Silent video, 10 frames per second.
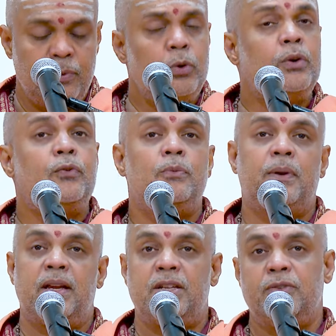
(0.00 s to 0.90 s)
beautiful
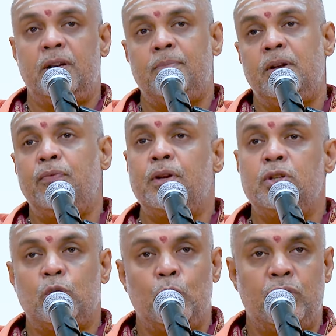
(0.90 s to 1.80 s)
prayers from different
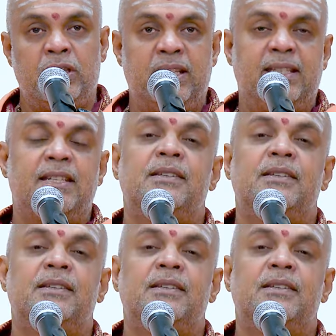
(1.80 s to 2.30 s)
sources.